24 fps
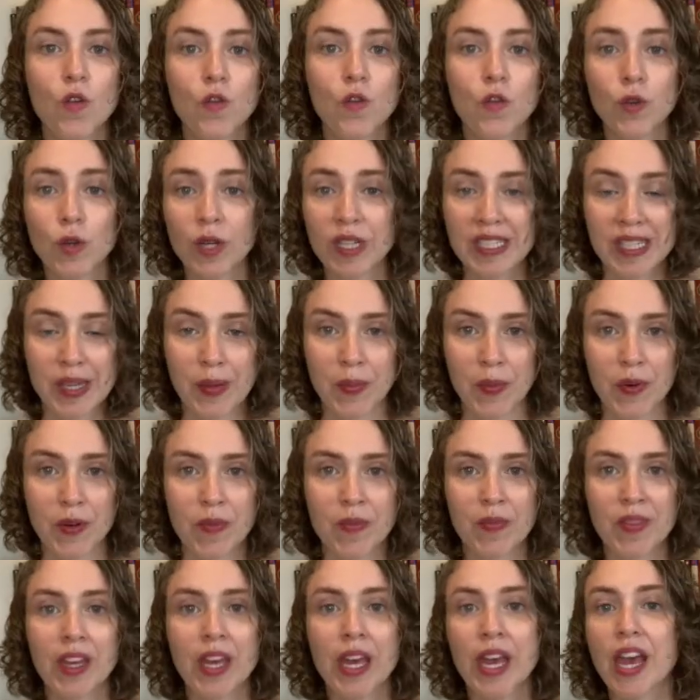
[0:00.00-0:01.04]
For example,
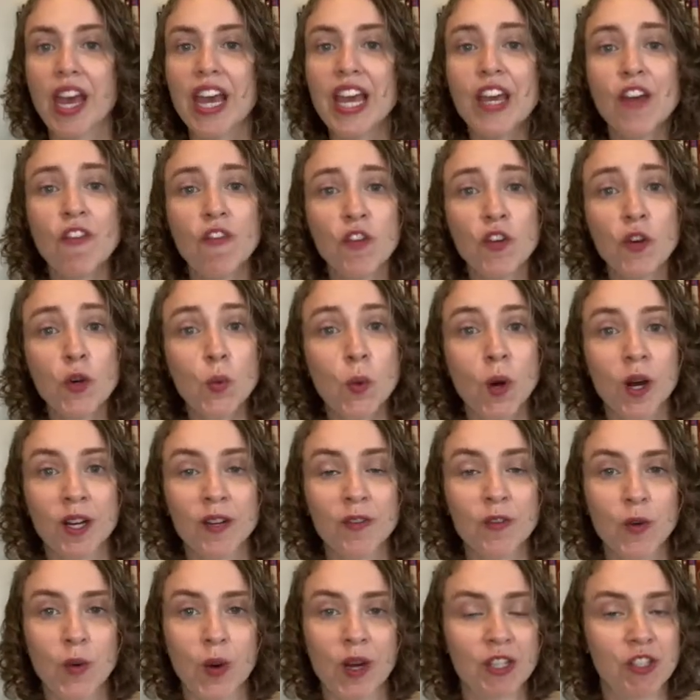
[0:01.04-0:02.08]
if your what
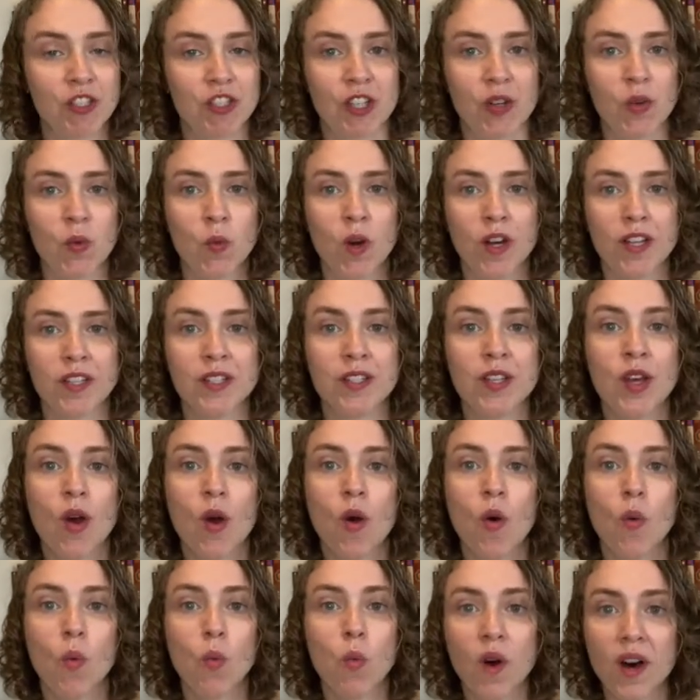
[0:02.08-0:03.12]
if question was,
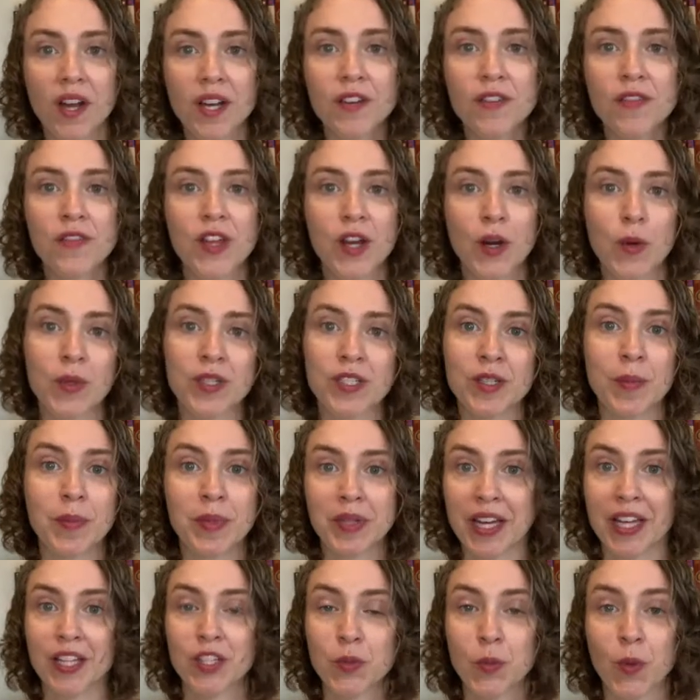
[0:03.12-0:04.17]
what if there was a
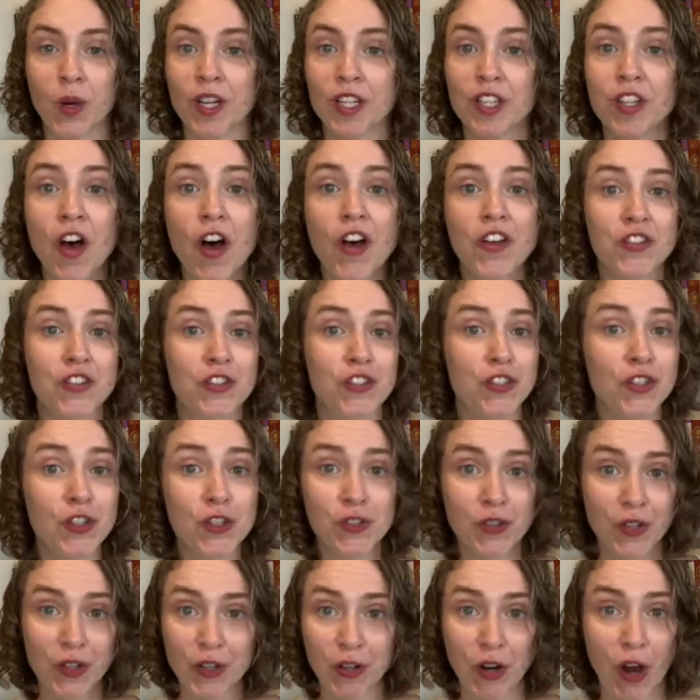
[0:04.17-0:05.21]
place where lost
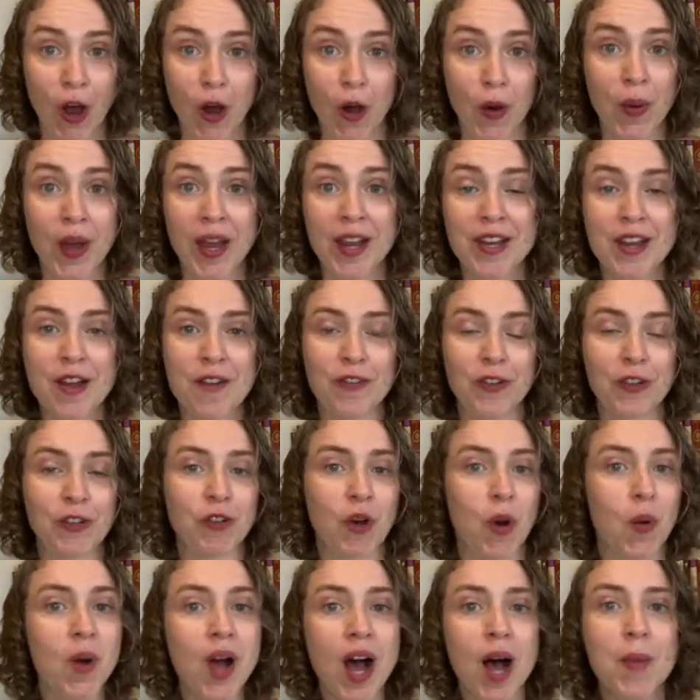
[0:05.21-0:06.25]
children go and never
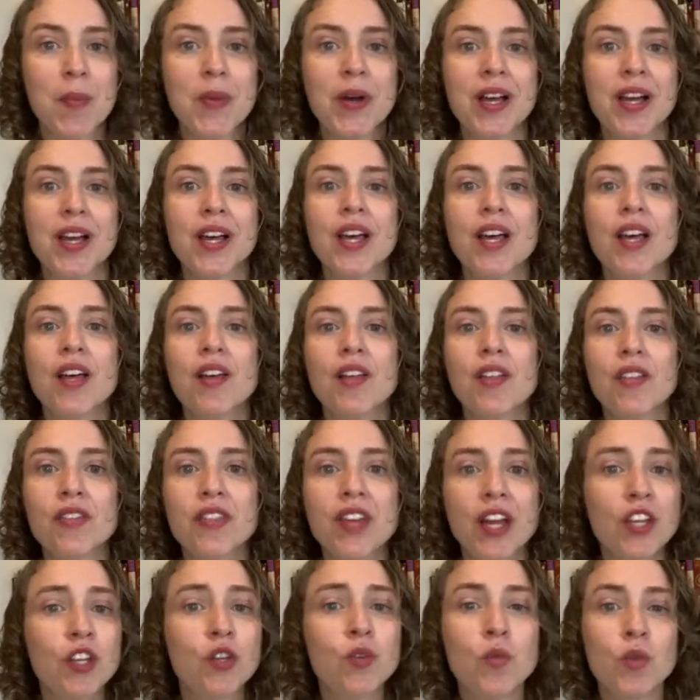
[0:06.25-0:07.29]
grow up,
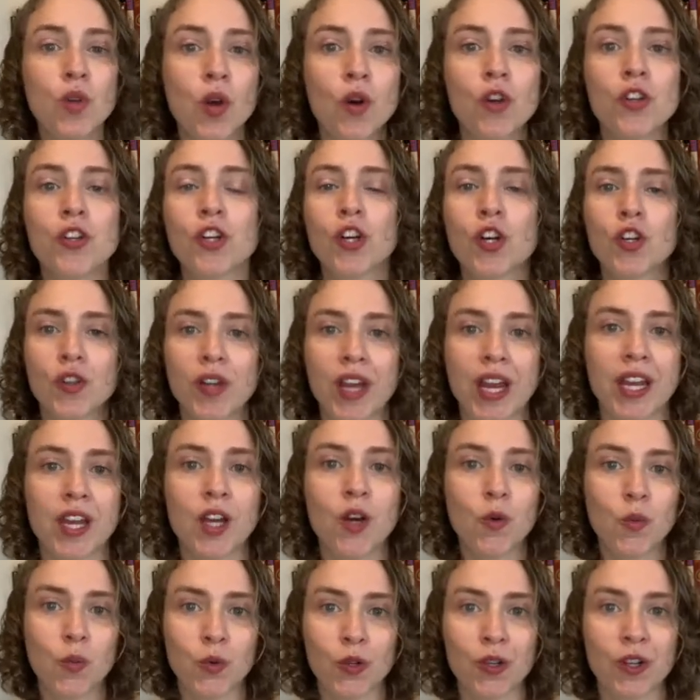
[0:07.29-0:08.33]
then you know you're creating
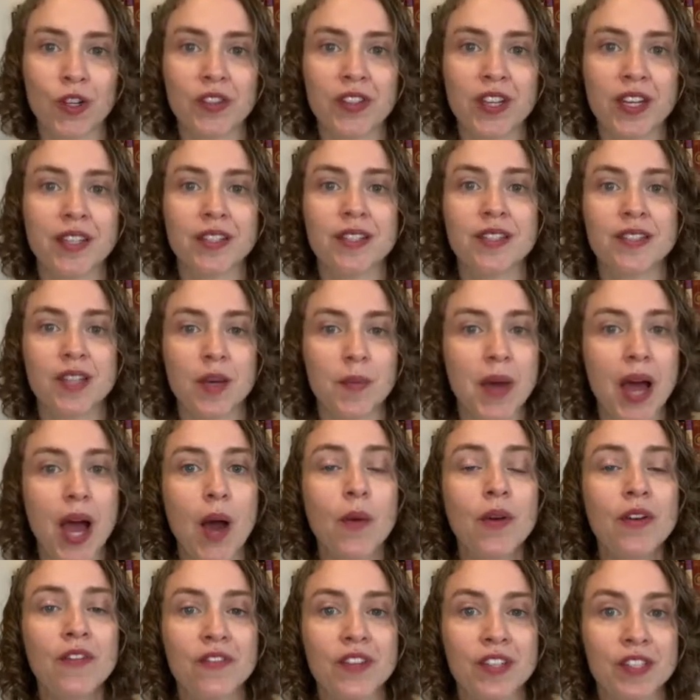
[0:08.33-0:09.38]
a world that is somehow
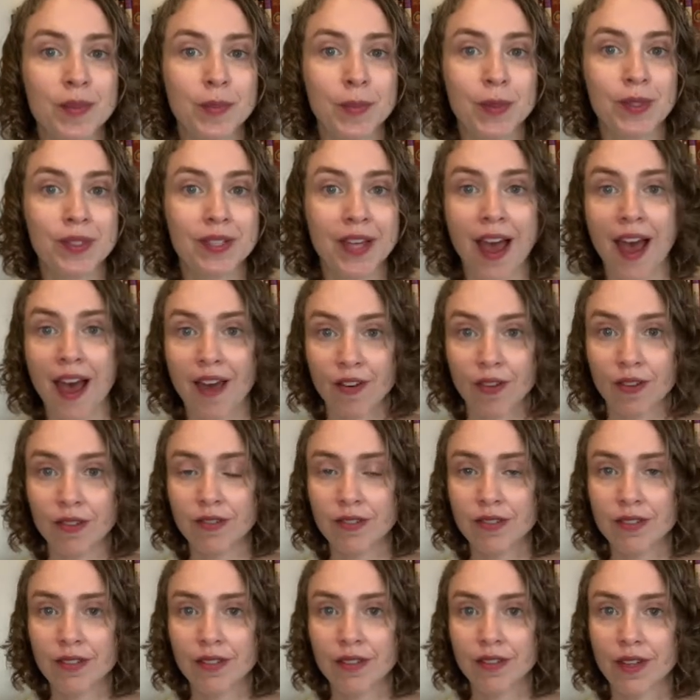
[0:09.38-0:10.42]
invisible to
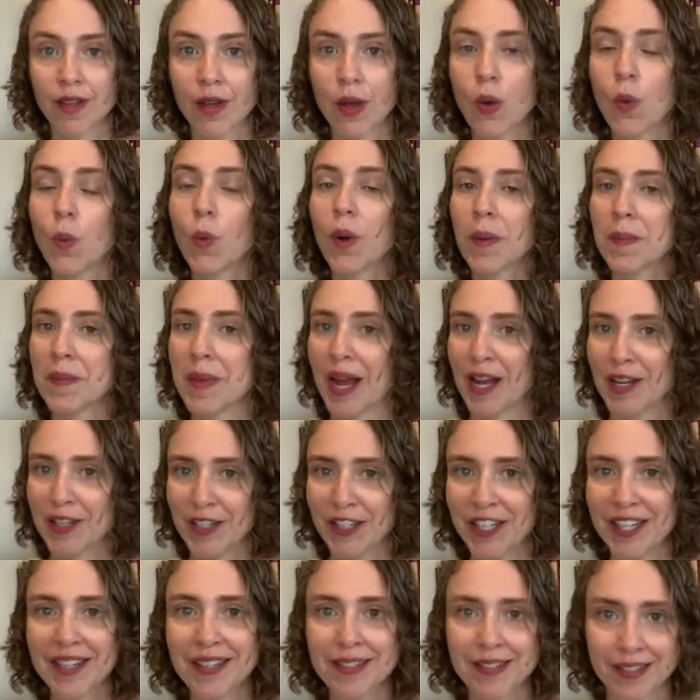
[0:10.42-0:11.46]
adults, where
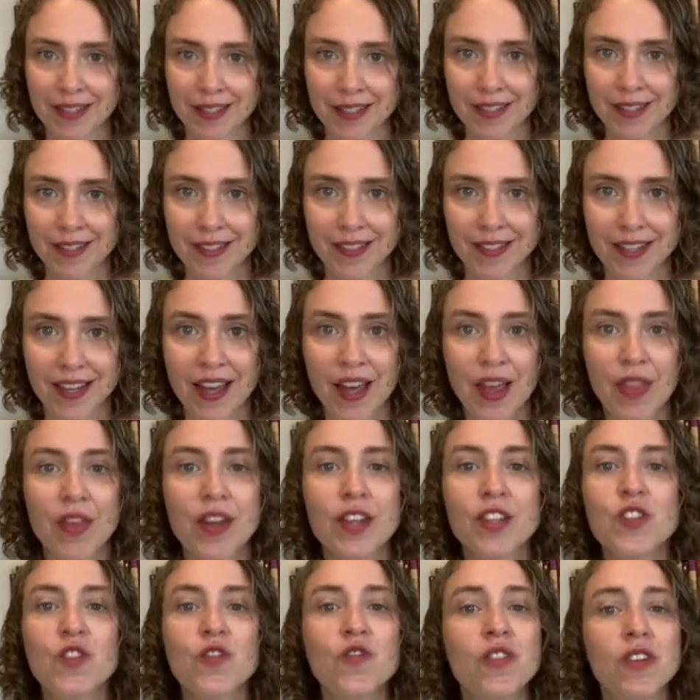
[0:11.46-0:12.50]
magic exists, that
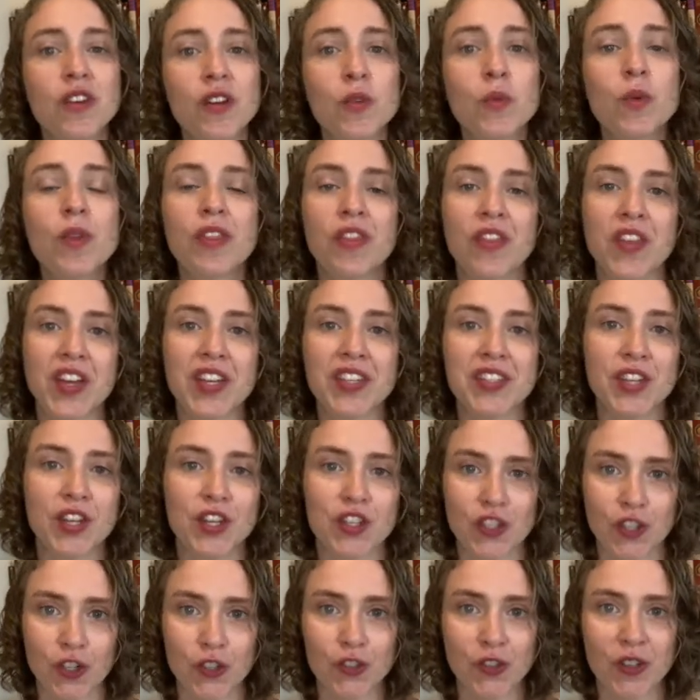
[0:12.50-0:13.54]
is filled with things that
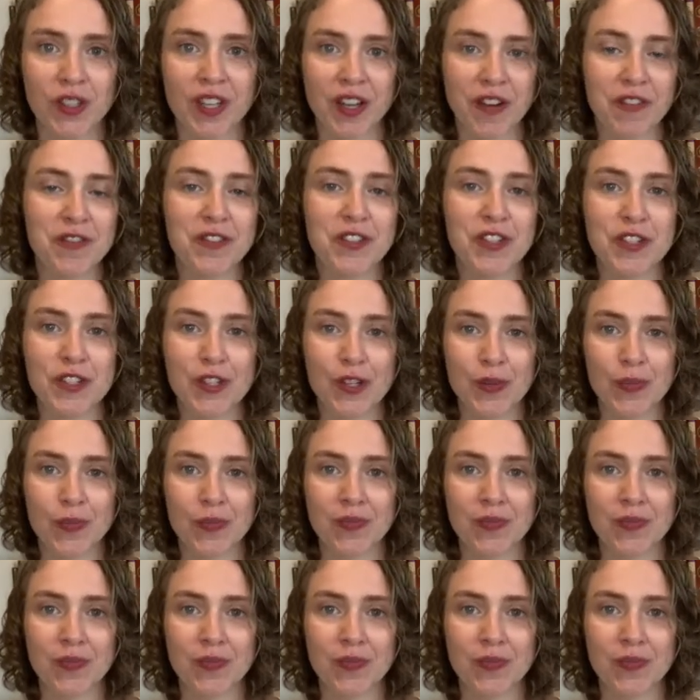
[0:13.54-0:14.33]
children love to do.